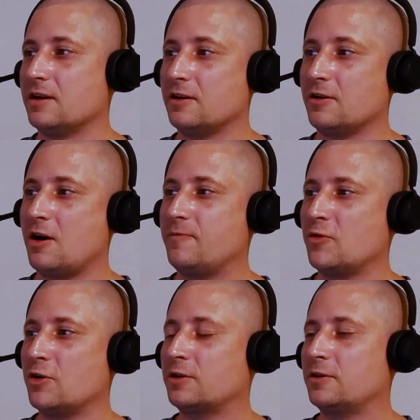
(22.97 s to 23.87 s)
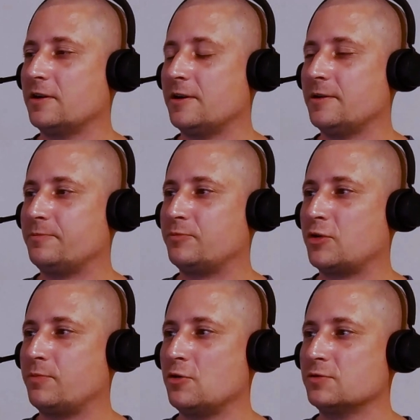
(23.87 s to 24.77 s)
Upwork
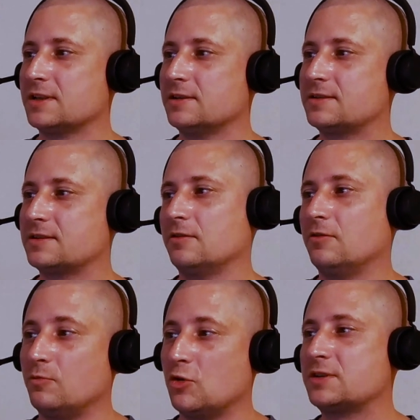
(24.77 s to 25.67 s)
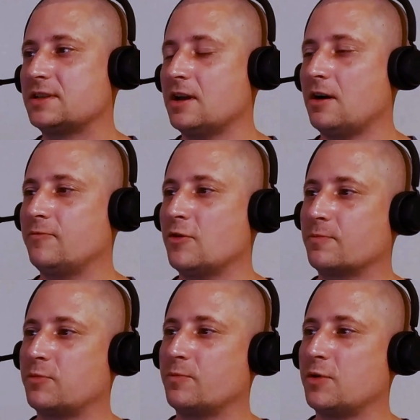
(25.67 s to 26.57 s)
proposals, or mostly
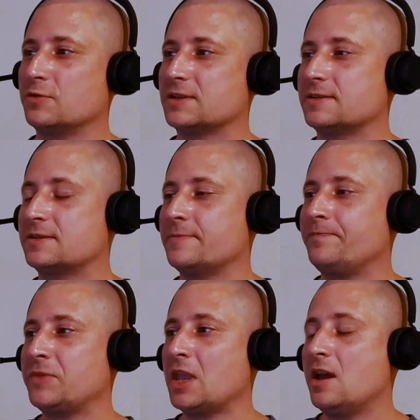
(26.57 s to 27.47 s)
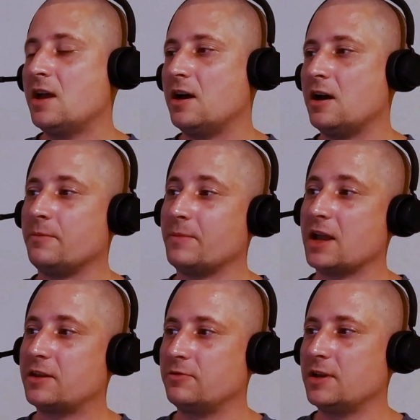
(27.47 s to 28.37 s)
Upwork proposals.
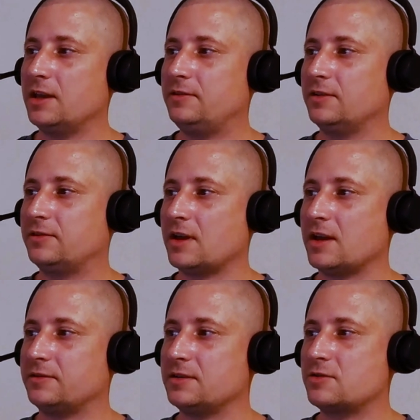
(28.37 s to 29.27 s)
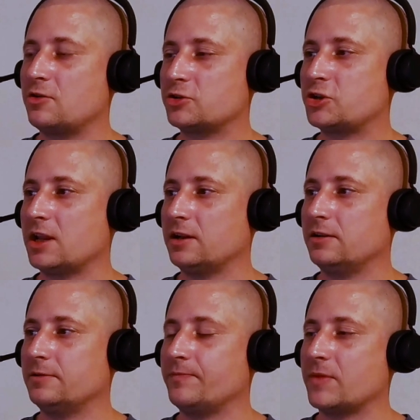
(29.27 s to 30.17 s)
I created a Discord
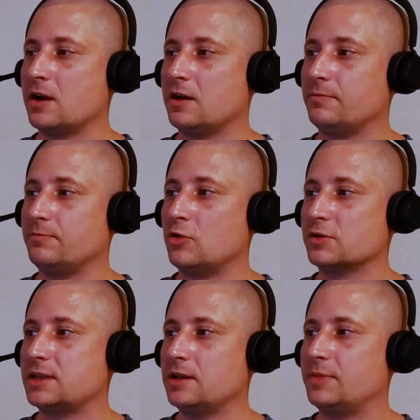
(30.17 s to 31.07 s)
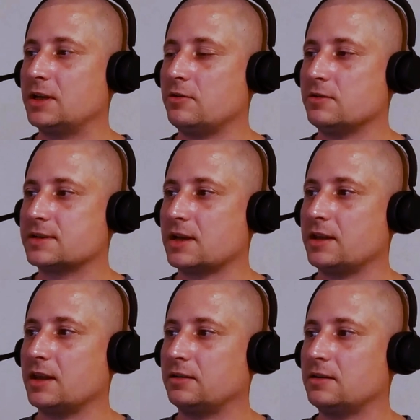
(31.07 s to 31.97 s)
channel mostly because I
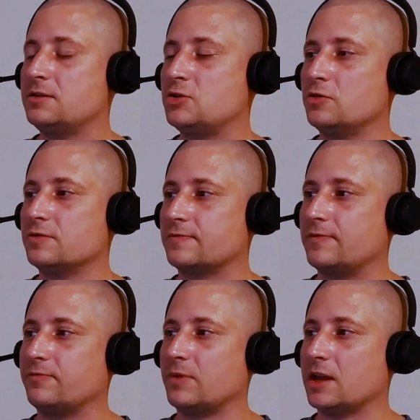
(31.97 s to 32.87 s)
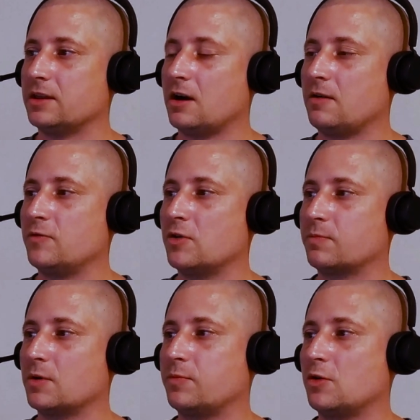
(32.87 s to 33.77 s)
had issues with my Upwork
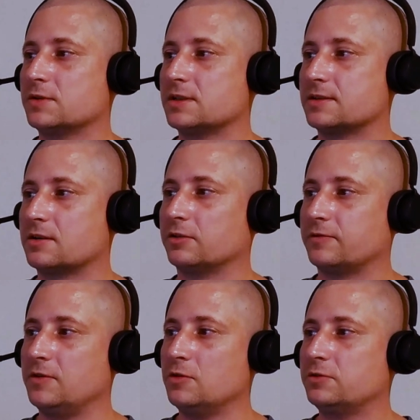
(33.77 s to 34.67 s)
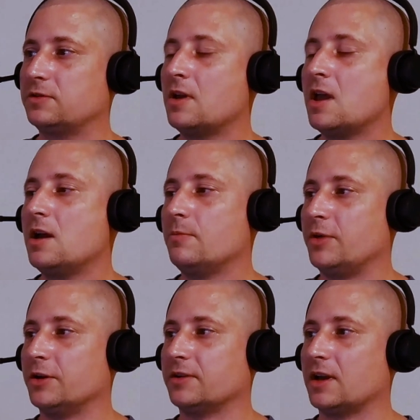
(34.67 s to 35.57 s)
proposals got viewed,
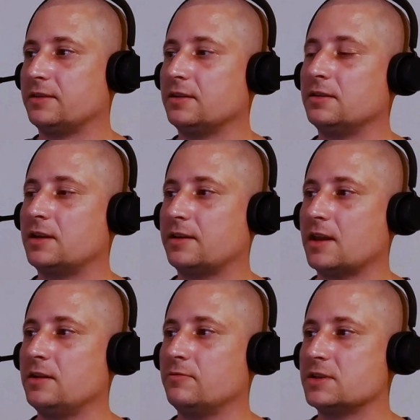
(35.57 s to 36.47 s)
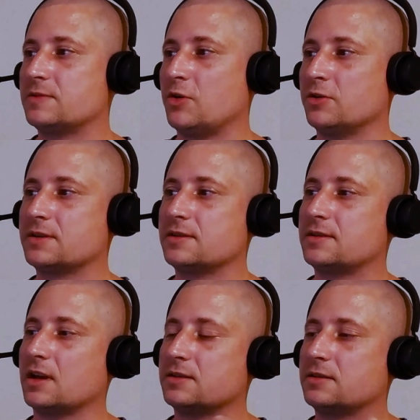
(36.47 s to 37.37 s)
but I didn't get any
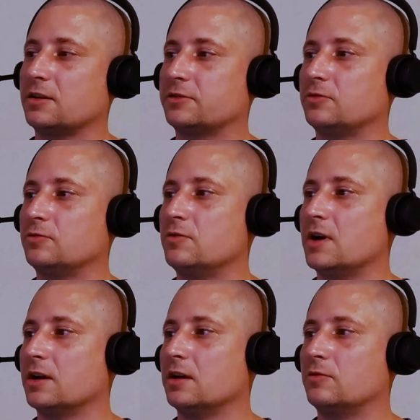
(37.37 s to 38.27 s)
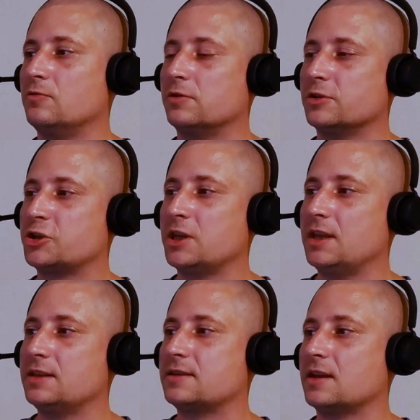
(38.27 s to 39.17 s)
responses. I started to do Google
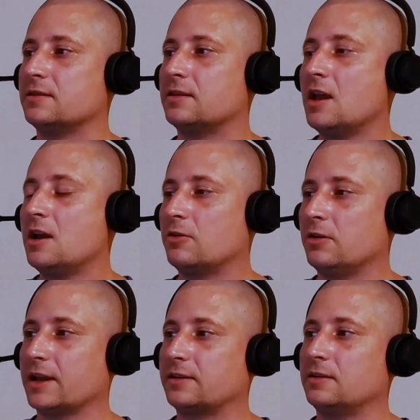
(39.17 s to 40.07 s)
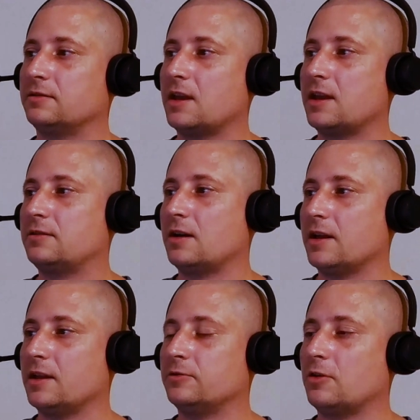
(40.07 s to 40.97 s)
Sheets and collecting data
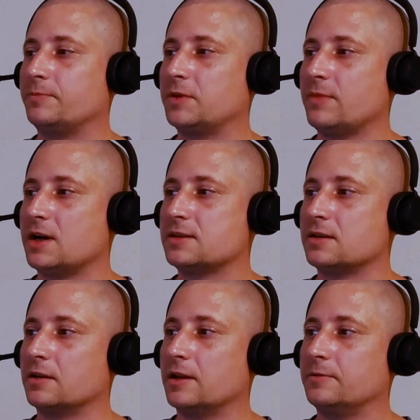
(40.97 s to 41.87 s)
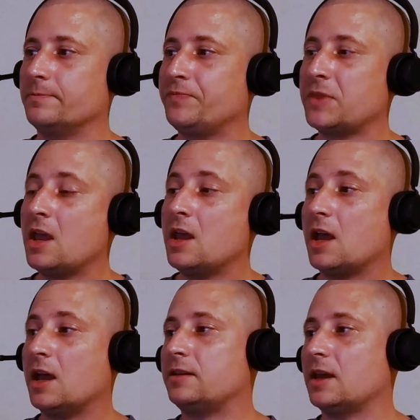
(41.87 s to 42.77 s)
and optimizing it.
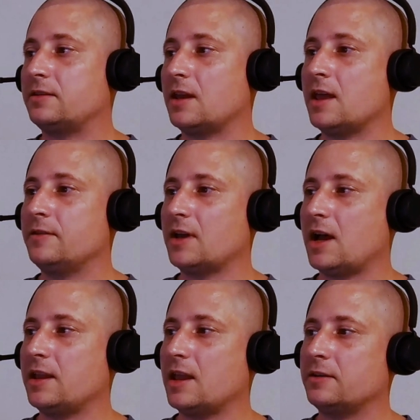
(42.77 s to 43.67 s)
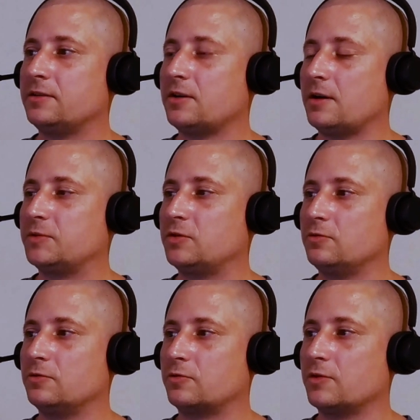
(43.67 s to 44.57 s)
And at the end, I ended up
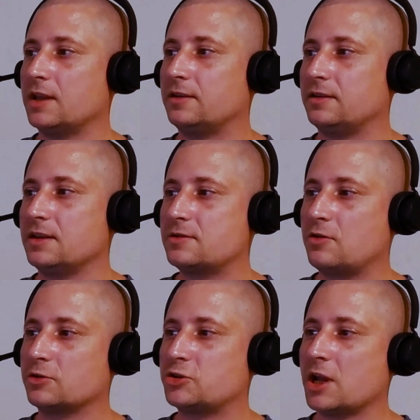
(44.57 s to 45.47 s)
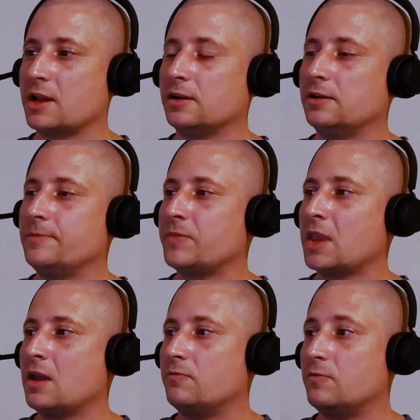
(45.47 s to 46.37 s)
to create a Discord channel
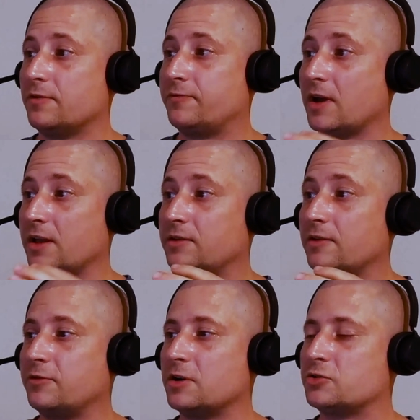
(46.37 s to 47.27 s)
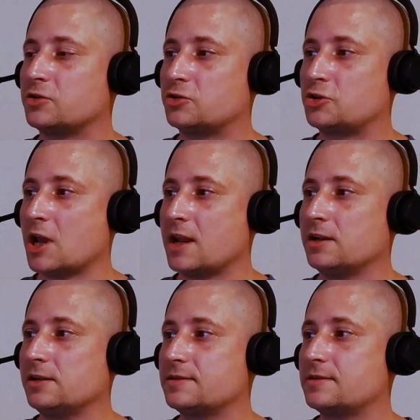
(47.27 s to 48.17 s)
with different
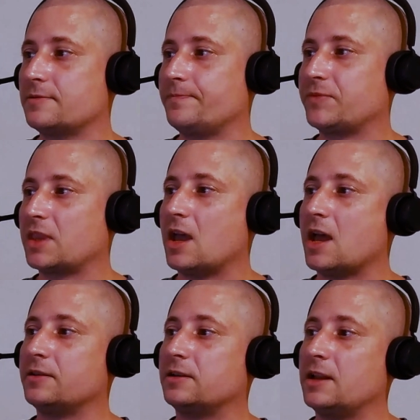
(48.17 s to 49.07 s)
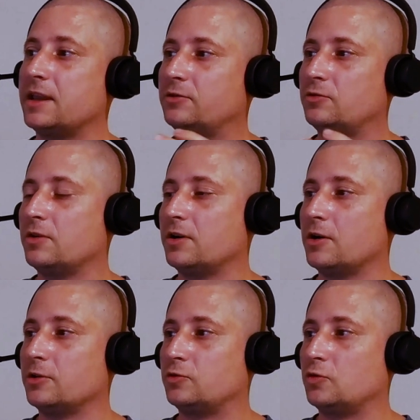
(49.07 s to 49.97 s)
channels and linked
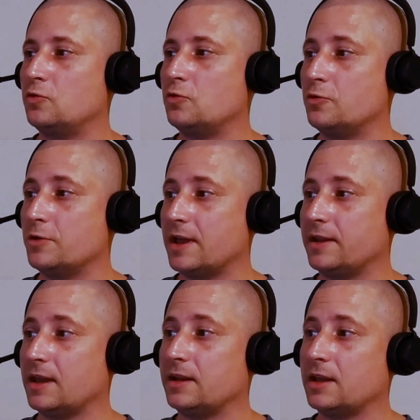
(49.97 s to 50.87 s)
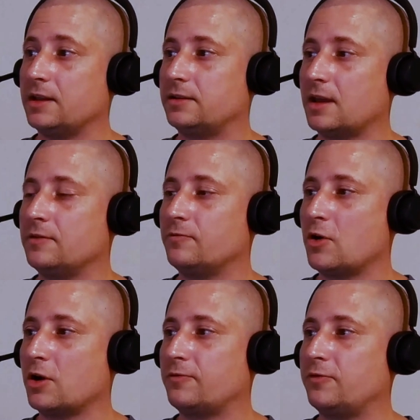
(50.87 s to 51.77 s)
to an N8N
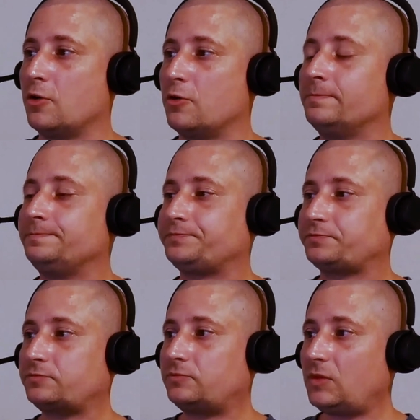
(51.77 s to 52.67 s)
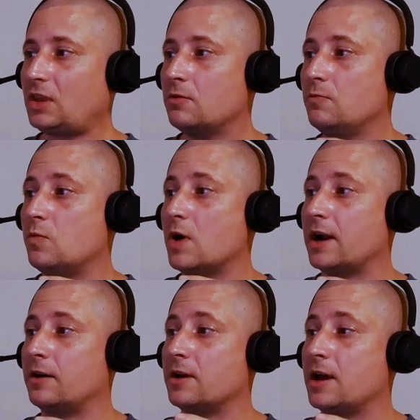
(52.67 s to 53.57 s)
workflow
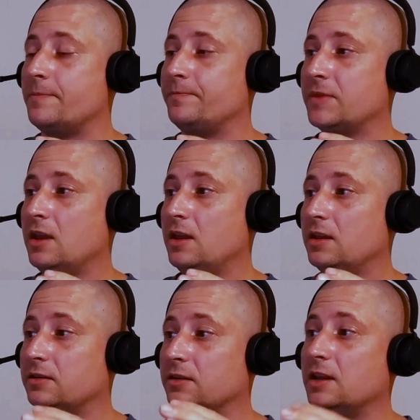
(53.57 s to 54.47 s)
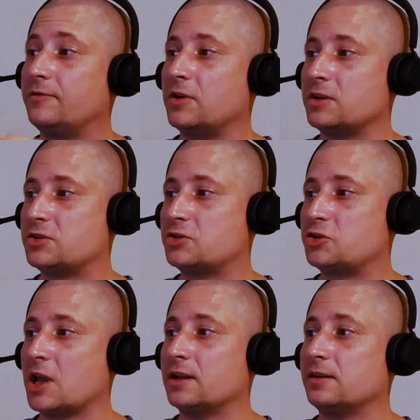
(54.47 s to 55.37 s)
where the different
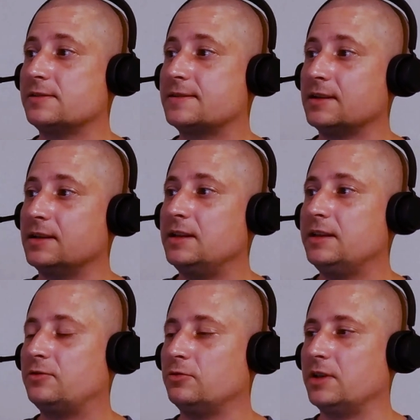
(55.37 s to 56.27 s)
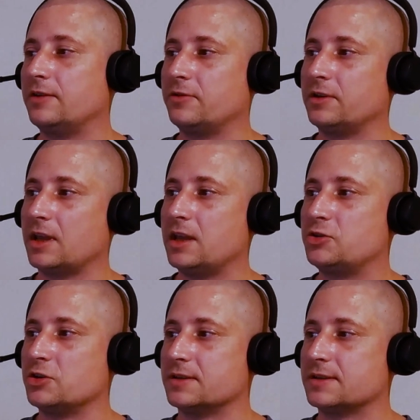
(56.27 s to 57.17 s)
channels lead to different
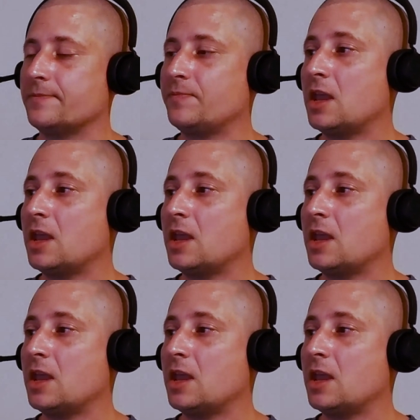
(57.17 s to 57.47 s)
agents.